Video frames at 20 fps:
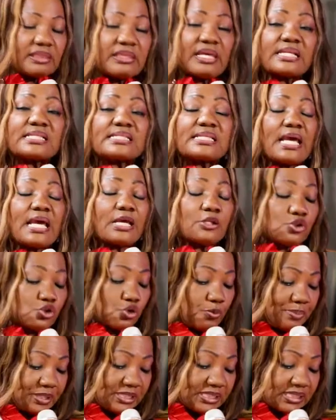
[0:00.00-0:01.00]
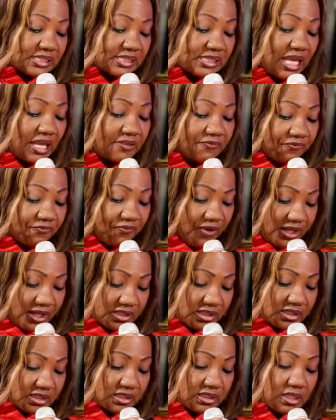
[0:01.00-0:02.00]
They tend to be
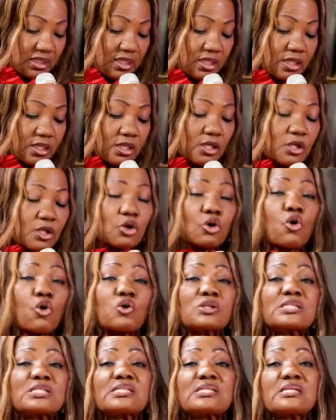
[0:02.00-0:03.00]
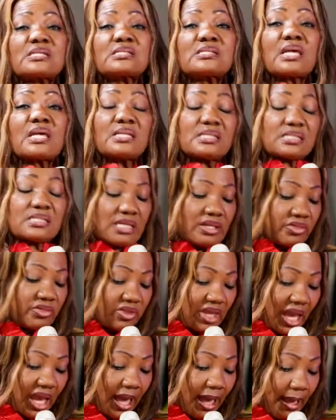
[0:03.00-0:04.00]
steadfast, consistent in
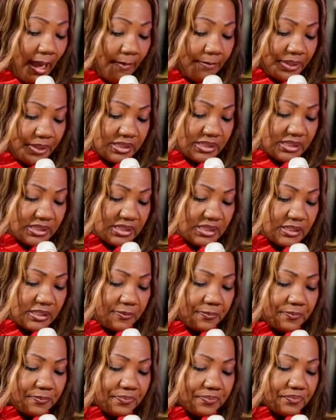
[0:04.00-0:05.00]
their habits,